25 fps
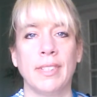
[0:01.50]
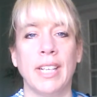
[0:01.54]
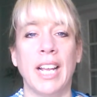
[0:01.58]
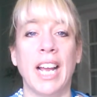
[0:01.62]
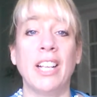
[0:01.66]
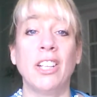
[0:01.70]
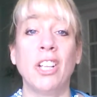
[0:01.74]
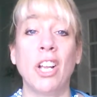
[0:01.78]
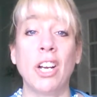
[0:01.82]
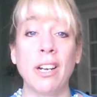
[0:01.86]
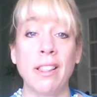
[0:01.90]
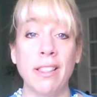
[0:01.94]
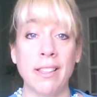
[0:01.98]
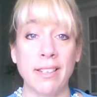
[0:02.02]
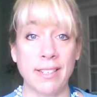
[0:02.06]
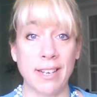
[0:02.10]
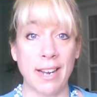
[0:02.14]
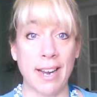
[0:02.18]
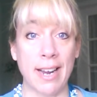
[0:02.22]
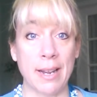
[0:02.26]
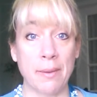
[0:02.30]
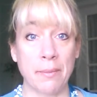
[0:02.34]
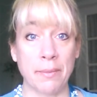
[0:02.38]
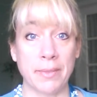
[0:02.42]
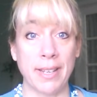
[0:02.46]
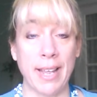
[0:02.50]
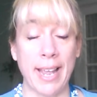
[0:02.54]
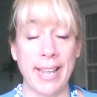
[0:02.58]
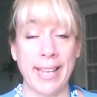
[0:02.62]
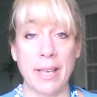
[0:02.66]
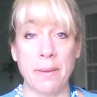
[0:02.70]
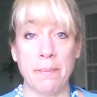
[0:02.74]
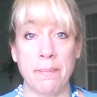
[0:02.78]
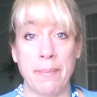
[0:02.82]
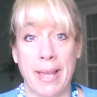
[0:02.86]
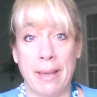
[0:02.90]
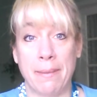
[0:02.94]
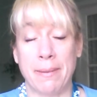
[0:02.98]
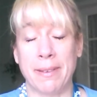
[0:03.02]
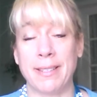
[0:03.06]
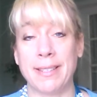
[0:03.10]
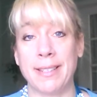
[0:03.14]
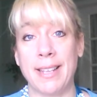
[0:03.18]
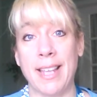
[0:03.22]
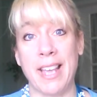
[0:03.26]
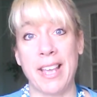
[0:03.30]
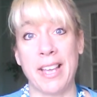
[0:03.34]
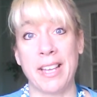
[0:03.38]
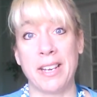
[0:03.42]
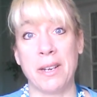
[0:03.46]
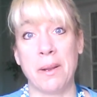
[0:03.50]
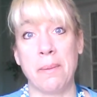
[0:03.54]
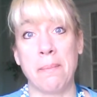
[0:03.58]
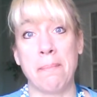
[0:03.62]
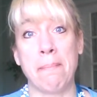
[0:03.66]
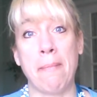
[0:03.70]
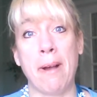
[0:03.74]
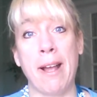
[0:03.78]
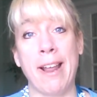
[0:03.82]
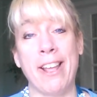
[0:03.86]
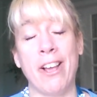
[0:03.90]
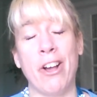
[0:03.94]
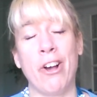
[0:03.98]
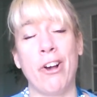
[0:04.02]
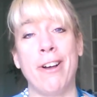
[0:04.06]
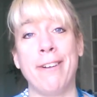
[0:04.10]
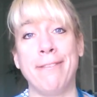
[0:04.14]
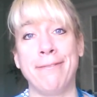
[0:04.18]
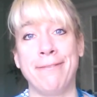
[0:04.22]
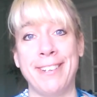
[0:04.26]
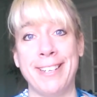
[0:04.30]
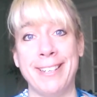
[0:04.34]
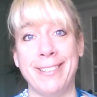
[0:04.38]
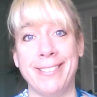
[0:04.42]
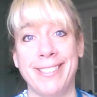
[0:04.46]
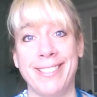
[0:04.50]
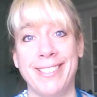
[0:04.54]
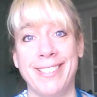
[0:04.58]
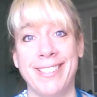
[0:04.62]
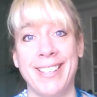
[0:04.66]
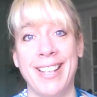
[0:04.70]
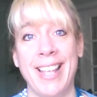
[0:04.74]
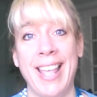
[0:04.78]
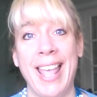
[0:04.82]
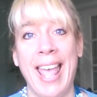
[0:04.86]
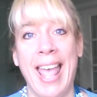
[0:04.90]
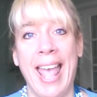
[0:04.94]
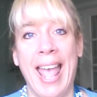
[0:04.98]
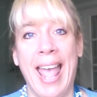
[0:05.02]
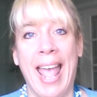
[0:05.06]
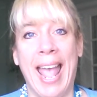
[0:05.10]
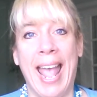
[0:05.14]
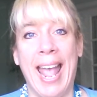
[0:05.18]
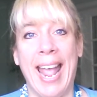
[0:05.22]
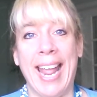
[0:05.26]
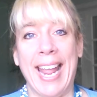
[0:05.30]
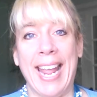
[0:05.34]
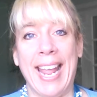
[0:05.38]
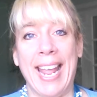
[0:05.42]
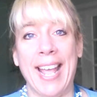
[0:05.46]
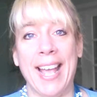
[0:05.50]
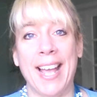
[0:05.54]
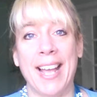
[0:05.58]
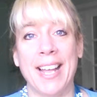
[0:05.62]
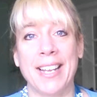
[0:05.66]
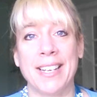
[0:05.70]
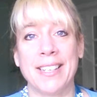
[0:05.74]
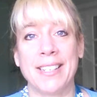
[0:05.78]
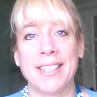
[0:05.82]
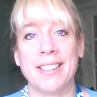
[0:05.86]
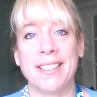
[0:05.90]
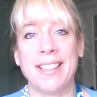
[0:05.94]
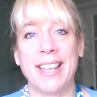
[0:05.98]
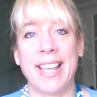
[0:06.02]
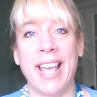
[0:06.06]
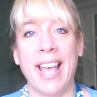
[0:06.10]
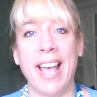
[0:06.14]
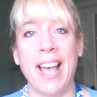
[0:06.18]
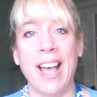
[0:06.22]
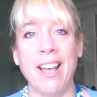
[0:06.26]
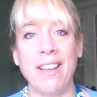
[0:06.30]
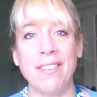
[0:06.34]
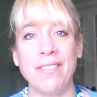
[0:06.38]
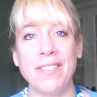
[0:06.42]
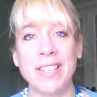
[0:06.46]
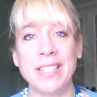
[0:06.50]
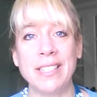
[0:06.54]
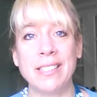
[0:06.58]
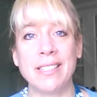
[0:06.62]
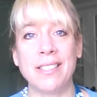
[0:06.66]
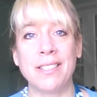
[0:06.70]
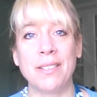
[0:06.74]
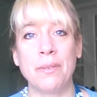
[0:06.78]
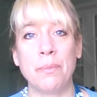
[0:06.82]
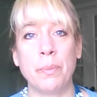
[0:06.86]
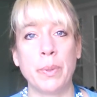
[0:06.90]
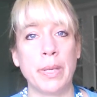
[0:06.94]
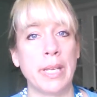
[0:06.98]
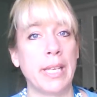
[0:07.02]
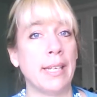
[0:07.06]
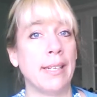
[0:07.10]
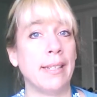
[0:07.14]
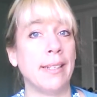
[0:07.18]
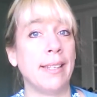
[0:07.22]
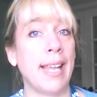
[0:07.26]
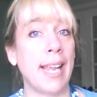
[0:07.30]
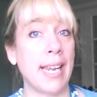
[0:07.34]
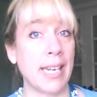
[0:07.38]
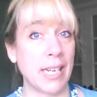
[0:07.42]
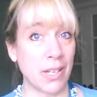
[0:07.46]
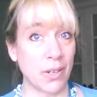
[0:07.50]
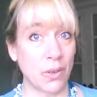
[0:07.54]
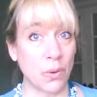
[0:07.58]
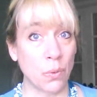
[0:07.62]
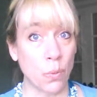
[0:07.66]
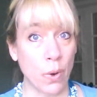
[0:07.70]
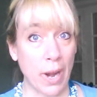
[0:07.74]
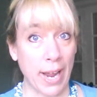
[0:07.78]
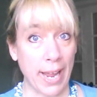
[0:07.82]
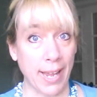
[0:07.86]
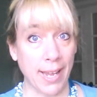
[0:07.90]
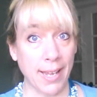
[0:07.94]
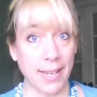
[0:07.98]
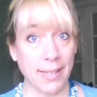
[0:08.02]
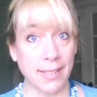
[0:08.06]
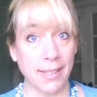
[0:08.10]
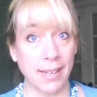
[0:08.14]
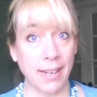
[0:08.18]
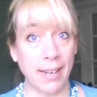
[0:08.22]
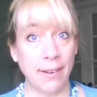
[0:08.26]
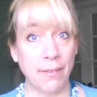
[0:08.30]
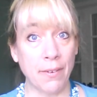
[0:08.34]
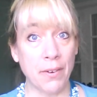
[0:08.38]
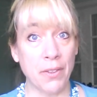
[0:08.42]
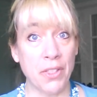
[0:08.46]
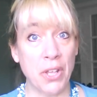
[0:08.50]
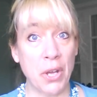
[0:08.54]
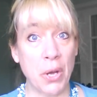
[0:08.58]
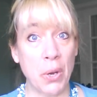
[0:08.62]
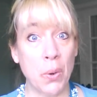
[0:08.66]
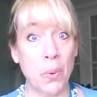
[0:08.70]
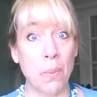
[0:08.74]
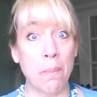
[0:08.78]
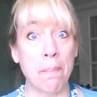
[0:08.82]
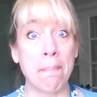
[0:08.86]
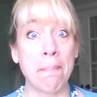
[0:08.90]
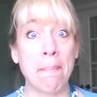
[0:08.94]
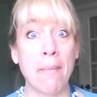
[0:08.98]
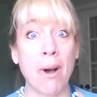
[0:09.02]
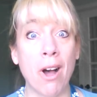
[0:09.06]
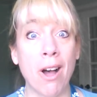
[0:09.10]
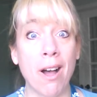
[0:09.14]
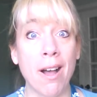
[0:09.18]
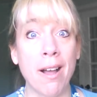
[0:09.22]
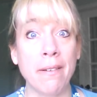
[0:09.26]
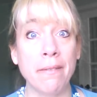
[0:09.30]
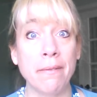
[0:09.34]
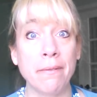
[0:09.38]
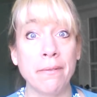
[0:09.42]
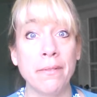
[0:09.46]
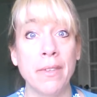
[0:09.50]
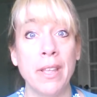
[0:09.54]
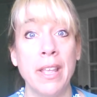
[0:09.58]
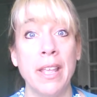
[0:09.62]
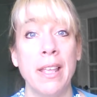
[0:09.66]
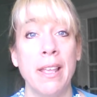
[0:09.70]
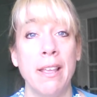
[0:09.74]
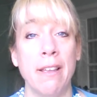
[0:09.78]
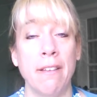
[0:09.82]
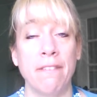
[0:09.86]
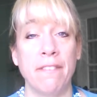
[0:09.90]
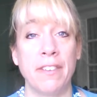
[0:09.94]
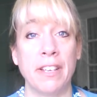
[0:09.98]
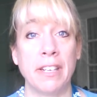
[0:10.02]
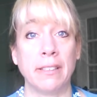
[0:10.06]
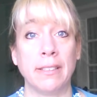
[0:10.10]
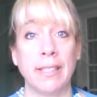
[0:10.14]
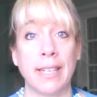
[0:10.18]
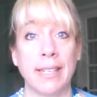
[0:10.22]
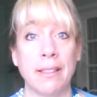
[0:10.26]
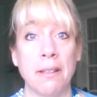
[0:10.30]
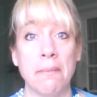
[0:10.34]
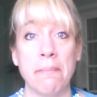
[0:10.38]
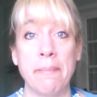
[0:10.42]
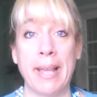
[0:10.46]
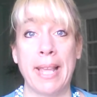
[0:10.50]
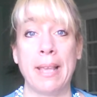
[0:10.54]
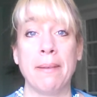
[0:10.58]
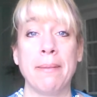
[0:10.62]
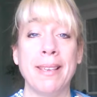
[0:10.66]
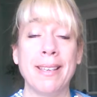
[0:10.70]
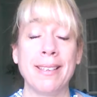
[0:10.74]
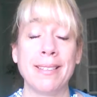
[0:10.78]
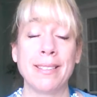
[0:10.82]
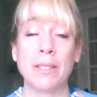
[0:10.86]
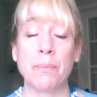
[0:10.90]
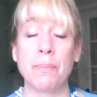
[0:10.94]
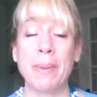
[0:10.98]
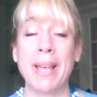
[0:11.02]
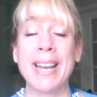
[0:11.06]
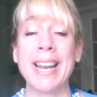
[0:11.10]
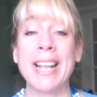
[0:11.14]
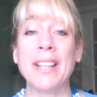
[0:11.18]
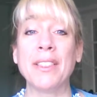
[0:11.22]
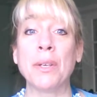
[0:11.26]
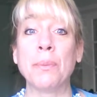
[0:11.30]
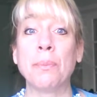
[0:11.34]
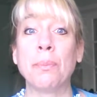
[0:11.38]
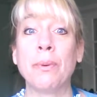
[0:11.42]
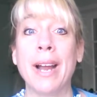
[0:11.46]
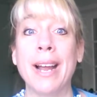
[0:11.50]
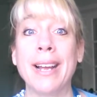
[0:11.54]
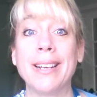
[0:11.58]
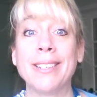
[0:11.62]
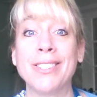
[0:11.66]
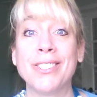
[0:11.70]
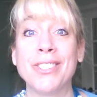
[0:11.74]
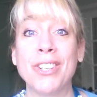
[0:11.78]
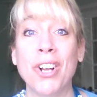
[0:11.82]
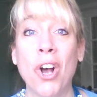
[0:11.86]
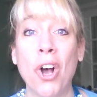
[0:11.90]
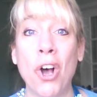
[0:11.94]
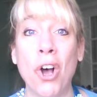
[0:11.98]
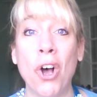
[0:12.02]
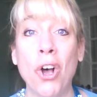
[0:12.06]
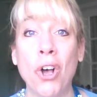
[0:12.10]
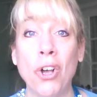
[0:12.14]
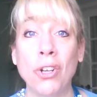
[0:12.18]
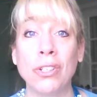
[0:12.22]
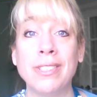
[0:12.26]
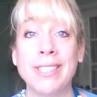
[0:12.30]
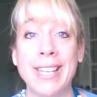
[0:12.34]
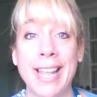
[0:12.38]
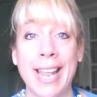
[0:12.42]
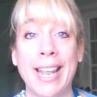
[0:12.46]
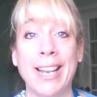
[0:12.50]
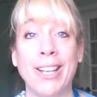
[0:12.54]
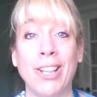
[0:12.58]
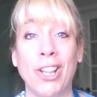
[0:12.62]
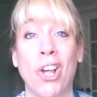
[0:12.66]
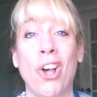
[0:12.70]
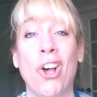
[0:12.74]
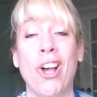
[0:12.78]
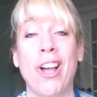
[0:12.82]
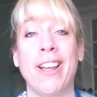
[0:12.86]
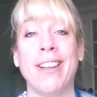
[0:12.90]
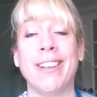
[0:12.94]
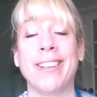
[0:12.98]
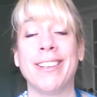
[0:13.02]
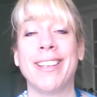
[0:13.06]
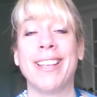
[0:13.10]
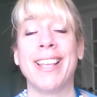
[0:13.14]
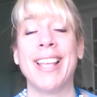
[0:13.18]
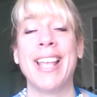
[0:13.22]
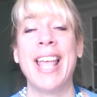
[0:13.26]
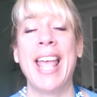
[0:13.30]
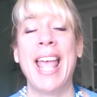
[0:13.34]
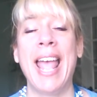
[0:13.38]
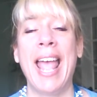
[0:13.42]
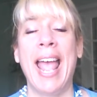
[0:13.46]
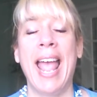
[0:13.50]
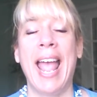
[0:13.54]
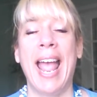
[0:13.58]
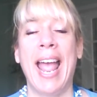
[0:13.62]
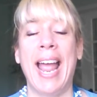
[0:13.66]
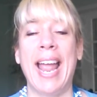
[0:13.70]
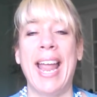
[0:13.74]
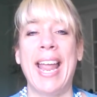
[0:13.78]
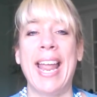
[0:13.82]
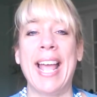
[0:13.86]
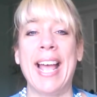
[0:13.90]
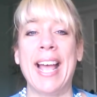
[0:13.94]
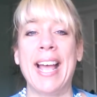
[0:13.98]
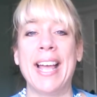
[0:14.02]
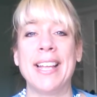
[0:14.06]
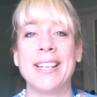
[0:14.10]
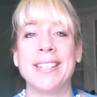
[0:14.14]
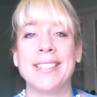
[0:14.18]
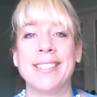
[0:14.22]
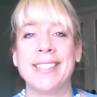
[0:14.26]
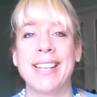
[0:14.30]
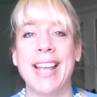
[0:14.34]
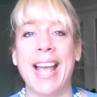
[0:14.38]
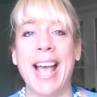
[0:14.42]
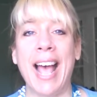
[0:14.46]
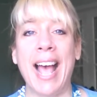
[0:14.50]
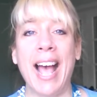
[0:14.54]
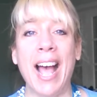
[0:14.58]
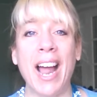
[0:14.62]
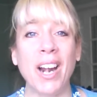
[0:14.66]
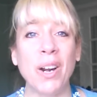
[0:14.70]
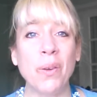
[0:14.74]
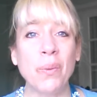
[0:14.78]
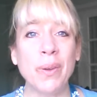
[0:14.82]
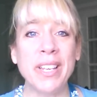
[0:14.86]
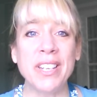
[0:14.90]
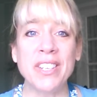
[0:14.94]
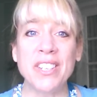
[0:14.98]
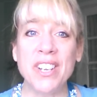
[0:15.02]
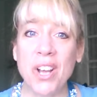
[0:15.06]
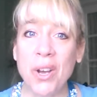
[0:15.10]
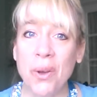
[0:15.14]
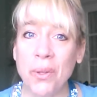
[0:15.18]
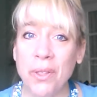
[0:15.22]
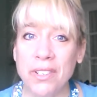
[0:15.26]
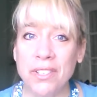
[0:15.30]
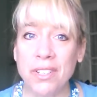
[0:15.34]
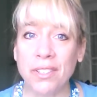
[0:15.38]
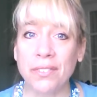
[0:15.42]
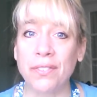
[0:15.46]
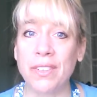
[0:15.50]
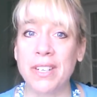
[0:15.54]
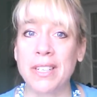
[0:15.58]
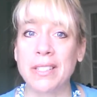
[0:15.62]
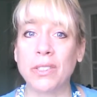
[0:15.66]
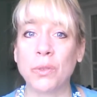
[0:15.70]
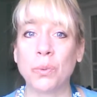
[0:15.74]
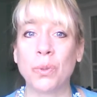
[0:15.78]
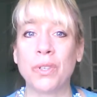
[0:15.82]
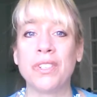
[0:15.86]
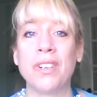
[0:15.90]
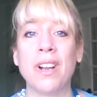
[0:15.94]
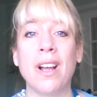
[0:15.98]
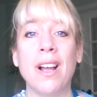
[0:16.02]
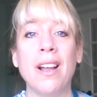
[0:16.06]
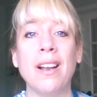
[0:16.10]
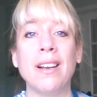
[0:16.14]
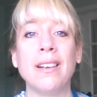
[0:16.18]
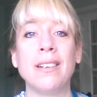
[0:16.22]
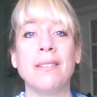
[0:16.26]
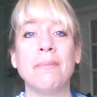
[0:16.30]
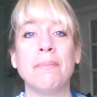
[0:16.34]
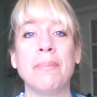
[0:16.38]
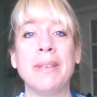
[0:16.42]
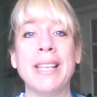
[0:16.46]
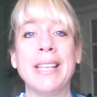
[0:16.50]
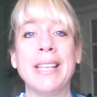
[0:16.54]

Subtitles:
a lot of the times I get babies in my office and they haven't been gaining weight, even though mom feels like the baby's been at the breast all day long. And how do we know the difference? We're not